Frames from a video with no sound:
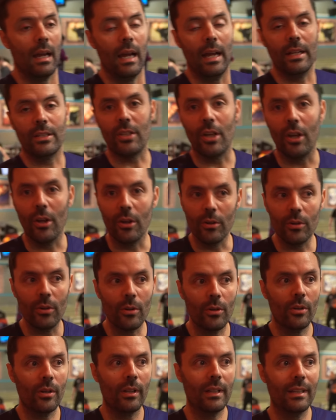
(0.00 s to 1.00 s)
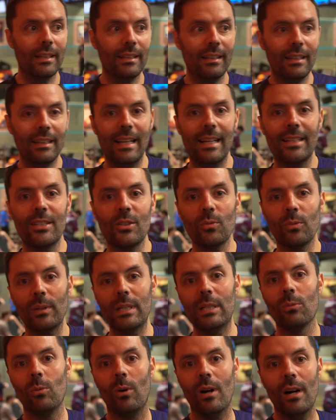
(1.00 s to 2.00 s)
And so let's
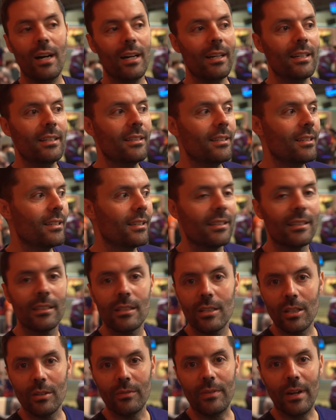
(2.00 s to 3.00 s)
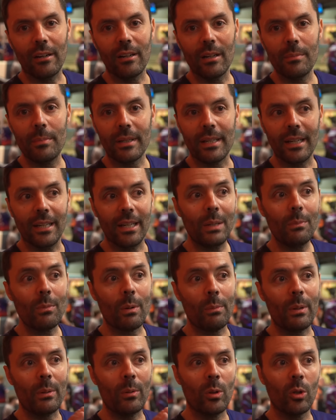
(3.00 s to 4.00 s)
rewind to the very beginning when we